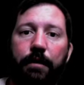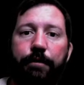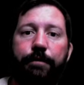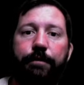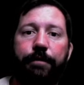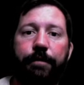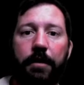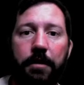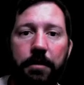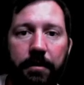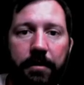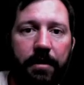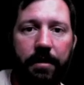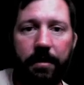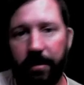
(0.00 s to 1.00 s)

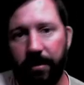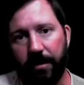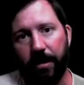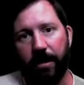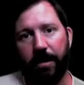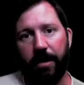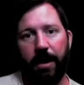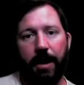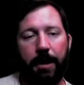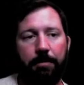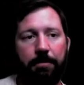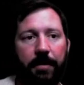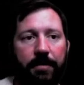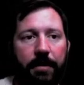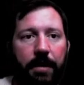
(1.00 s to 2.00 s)

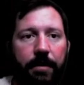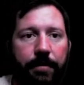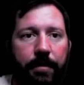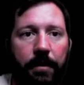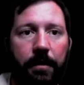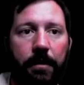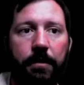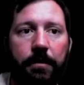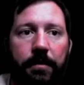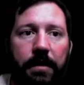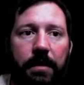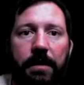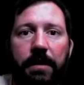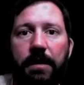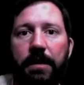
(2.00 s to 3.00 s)
float.app. That's
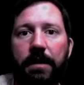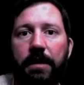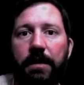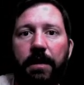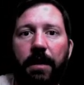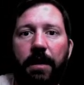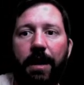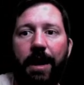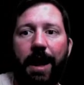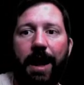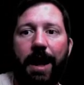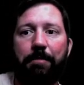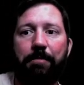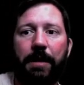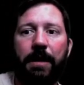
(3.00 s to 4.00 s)

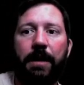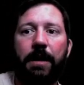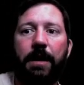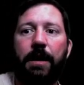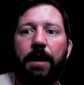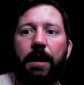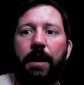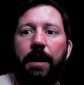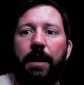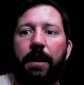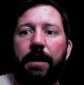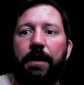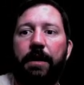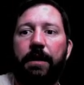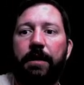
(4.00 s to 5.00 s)
flote.app.
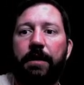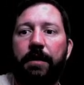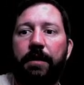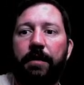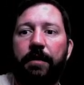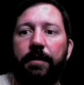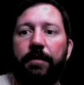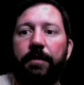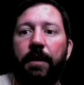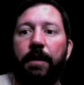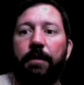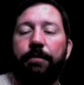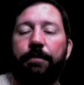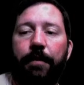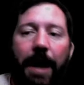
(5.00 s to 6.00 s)
And it is
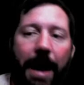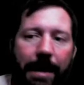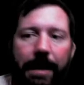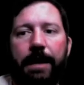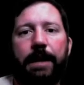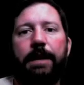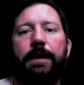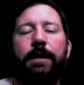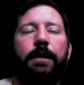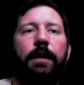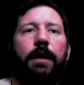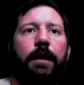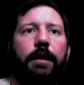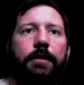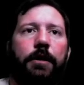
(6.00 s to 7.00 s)
Friday,
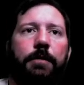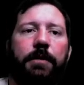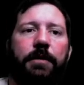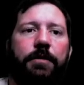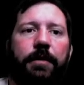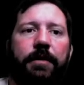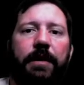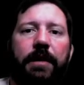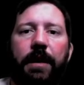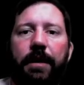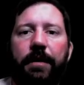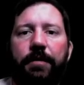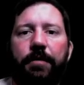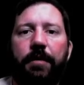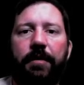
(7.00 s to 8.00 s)
October
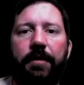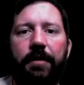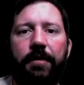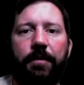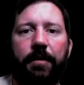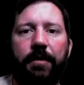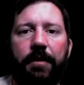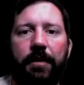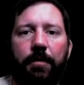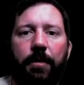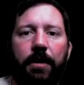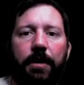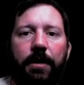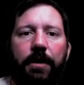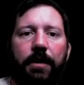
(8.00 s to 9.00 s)
29th,
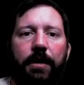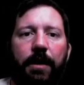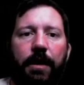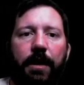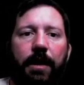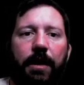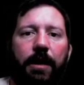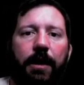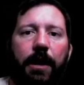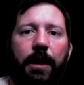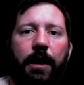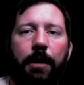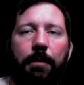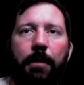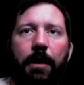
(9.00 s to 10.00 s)
2021. And
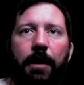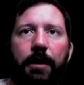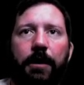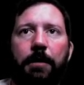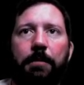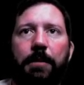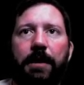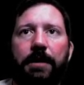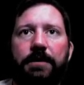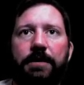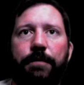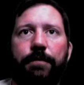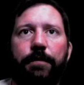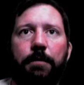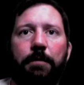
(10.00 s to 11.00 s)
I'm coming at
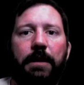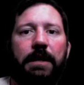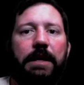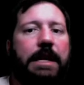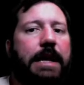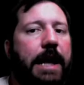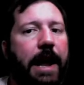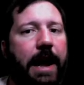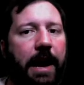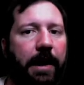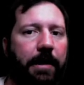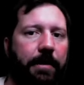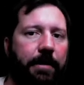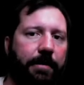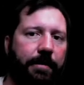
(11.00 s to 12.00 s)
you from
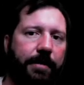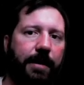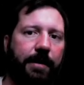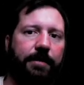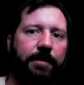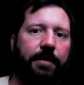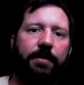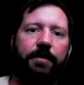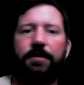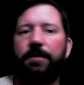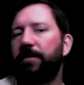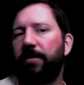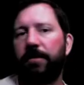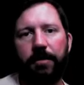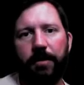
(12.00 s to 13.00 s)
Leander, Texas,
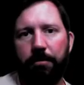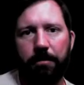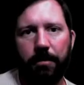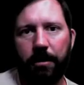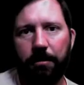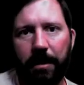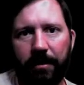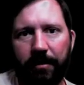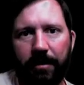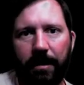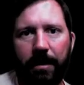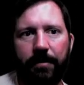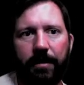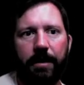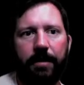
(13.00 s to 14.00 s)
just a suburb
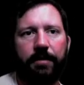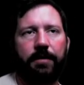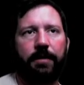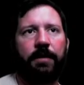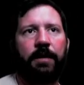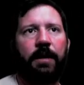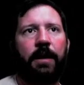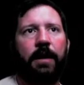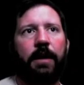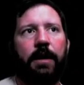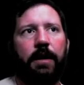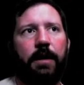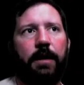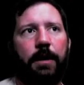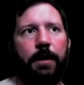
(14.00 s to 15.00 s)
outside of Austin.
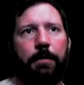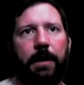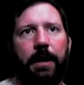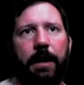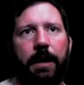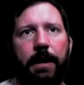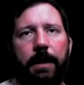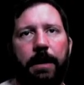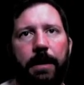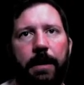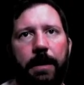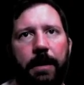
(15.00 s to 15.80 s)
Been